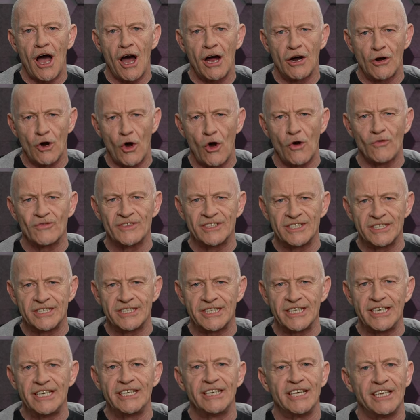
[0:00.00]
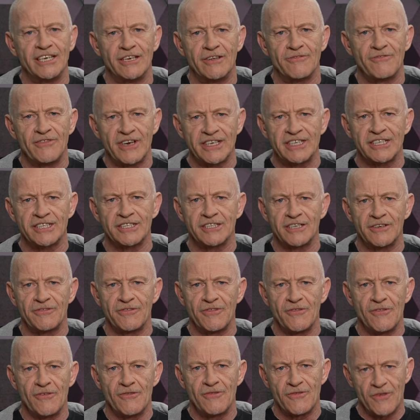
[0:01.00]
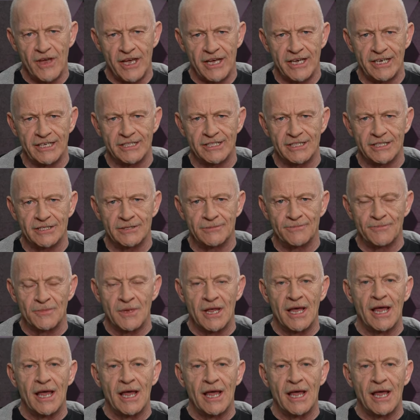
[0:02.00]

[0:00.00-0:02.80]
are often seen in the vegetative phase,